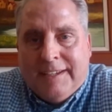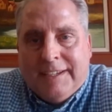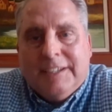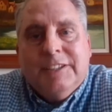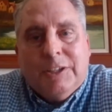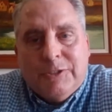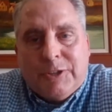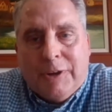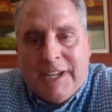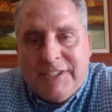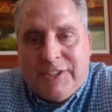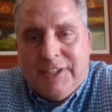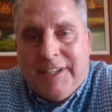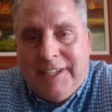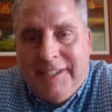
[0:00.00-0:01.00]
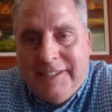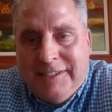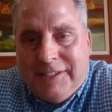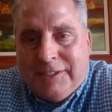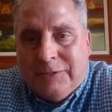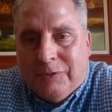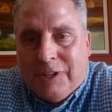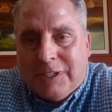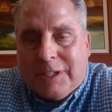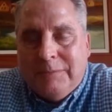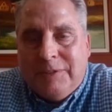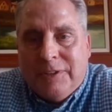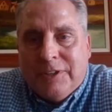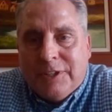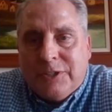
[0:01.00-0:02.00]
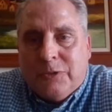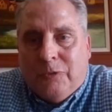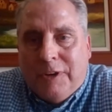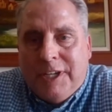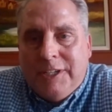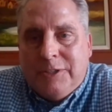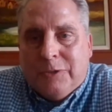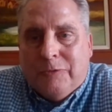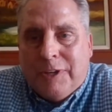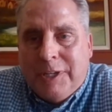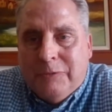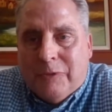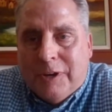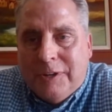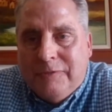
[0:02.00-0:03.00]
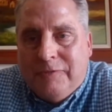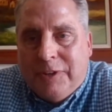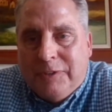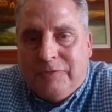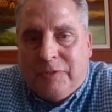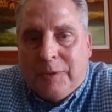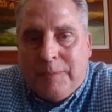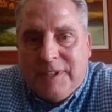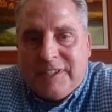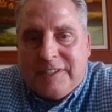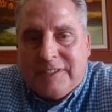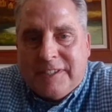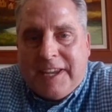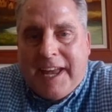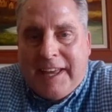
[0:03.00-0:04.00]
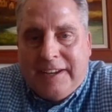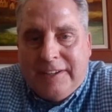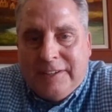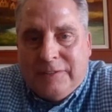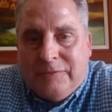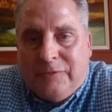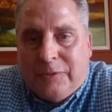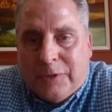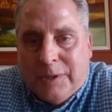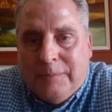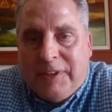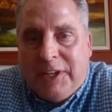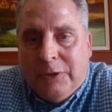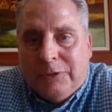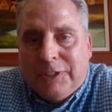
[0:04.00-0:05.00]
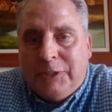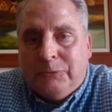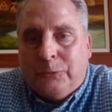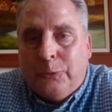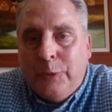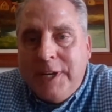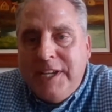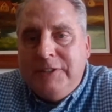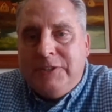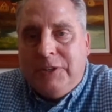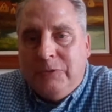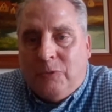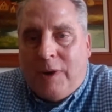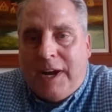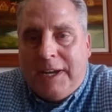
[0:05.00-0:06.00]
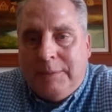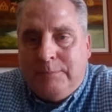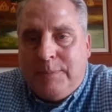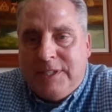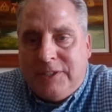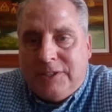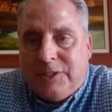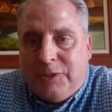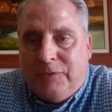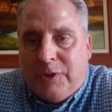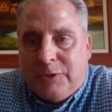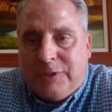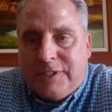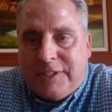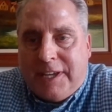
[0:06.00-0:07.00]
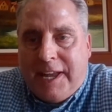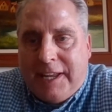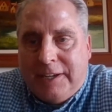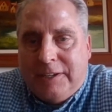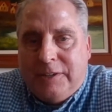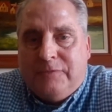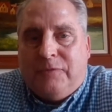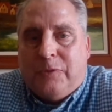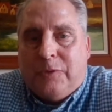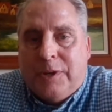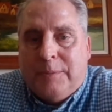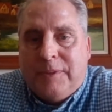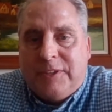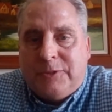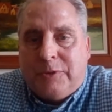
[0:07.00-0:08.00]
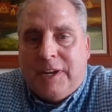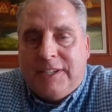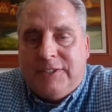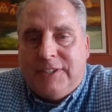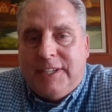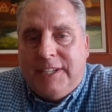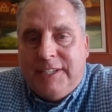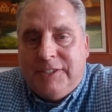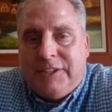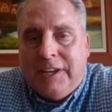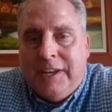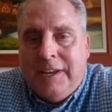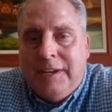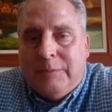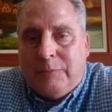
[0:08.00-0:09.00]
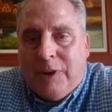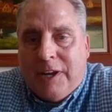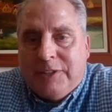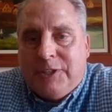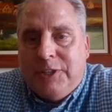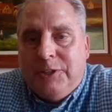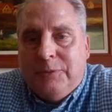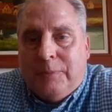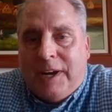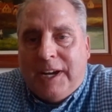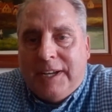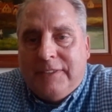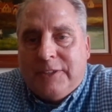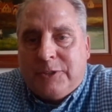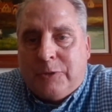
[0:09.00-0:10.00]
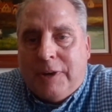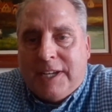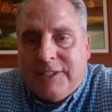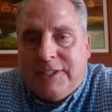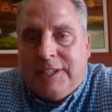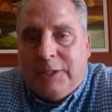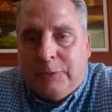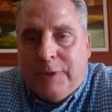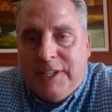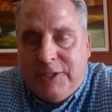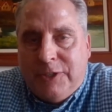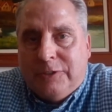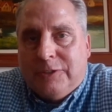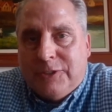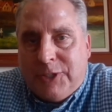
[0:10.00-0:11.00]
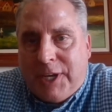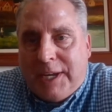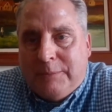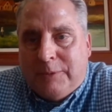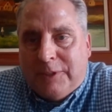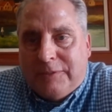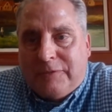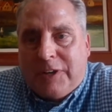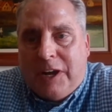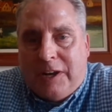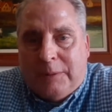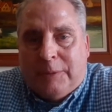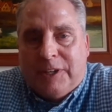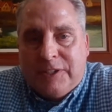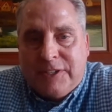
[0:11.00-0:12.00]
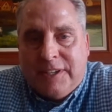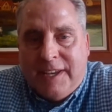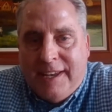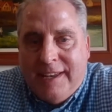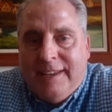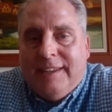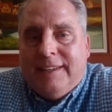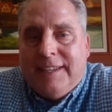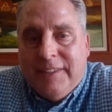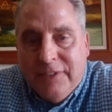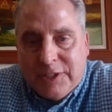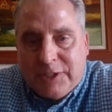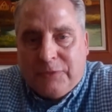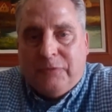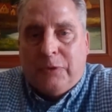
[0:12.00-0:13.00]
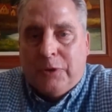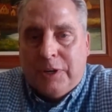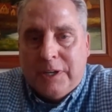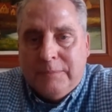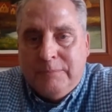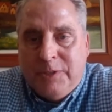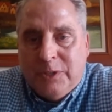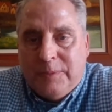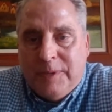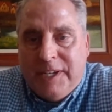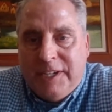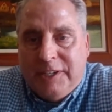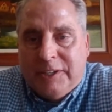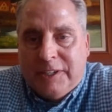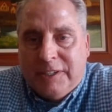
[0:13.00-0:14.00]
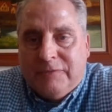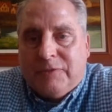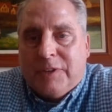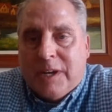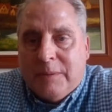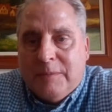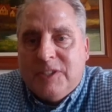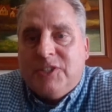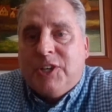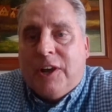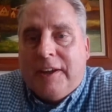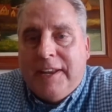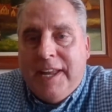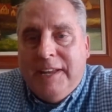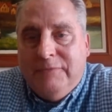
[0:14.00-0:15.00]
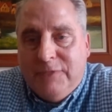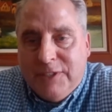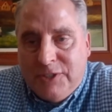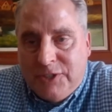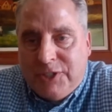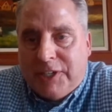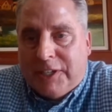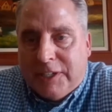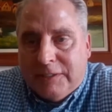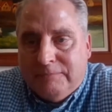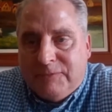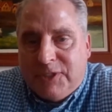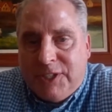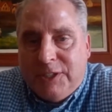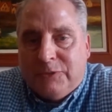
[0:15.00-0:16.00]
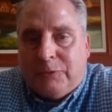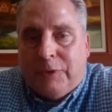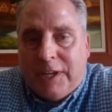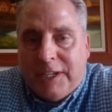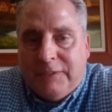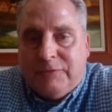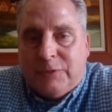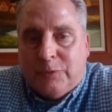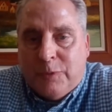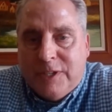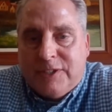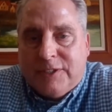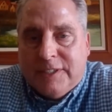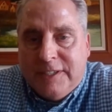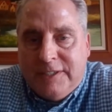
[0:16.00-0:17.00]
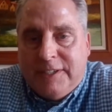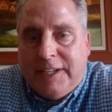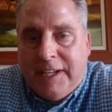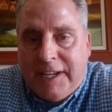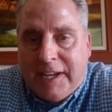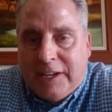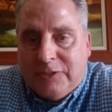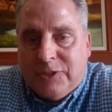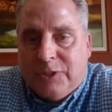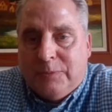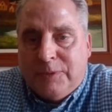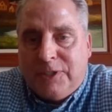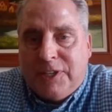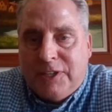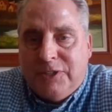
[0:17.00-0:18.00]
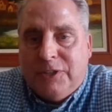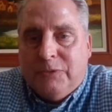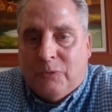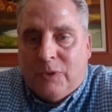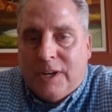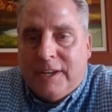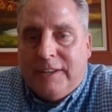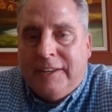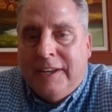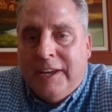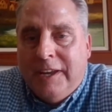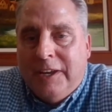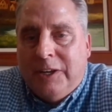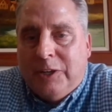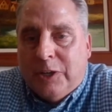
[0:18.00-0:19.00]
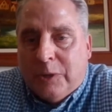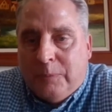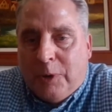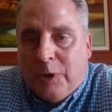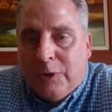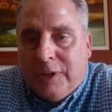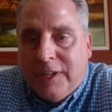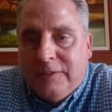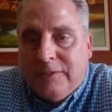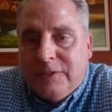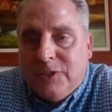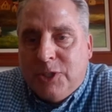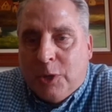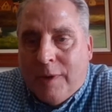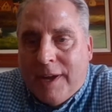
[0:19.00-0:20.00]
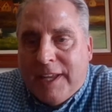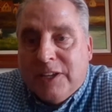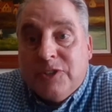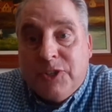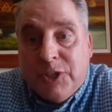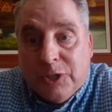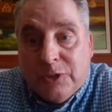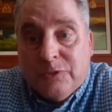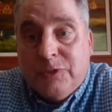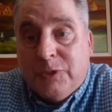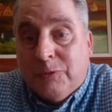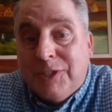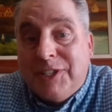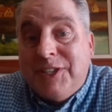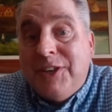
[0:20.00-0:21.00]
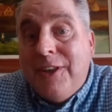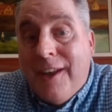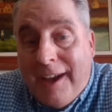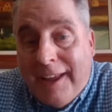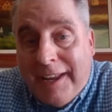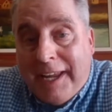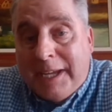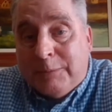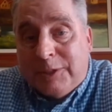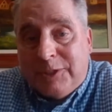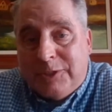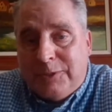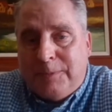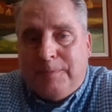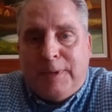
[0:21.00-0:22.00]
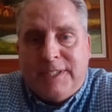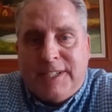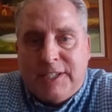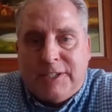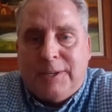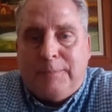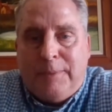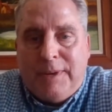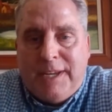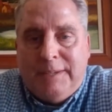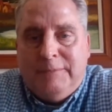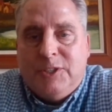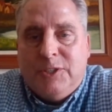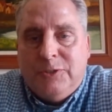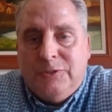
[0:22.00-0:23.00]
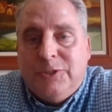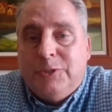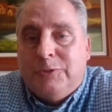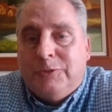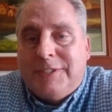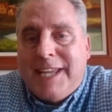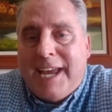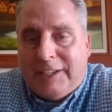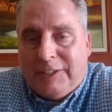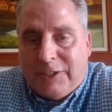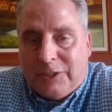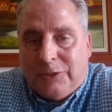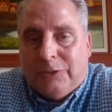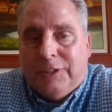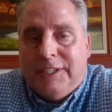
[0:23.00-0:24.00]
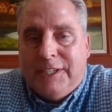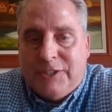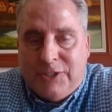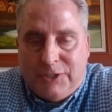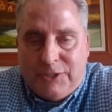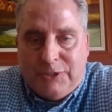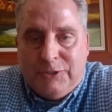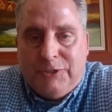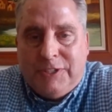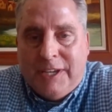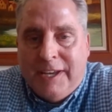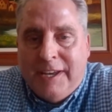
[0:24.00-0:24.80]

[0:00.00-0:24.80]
Hello, Tri-Cities, and welcome to the 2021 Vote for Business Candidate Forum, the only region-wide business-focused candidate forum in the Tri-Cities, brought to you by the Tri-City Regional Chamber of Commerce. In this forum, you'll be hearing from Chauné Fitzgerald. She's running for Richland City Council, Position 1. Her opponent, Jhoanna Jones, was not able to participate due to technical issues.